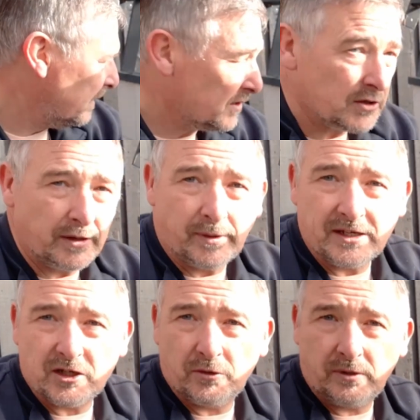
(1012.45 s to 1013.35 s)
So anyway,
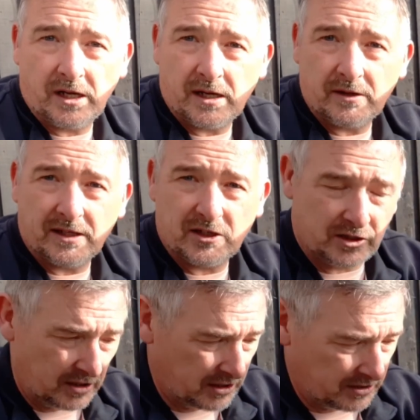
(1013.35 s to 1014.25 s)
so this
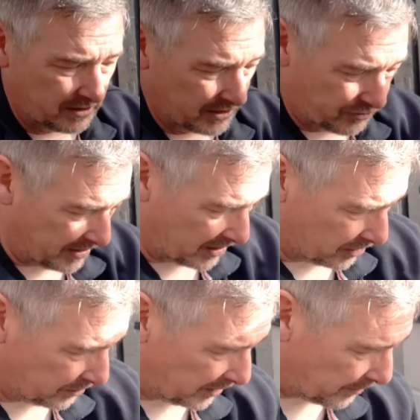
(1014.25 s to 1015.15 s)
is nitrate. I
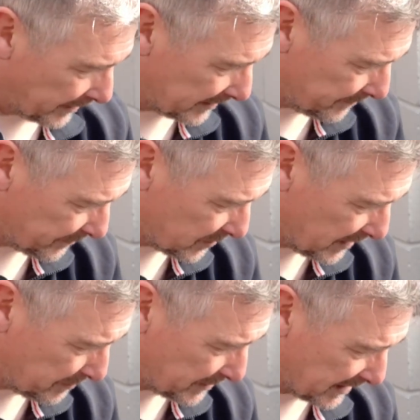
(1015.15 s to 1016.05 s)
can't do a lot with that. So
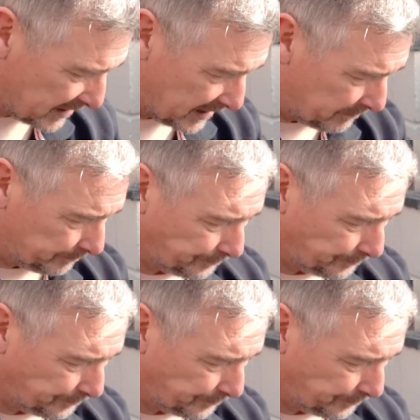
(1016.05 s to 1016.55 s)
there's my test kit.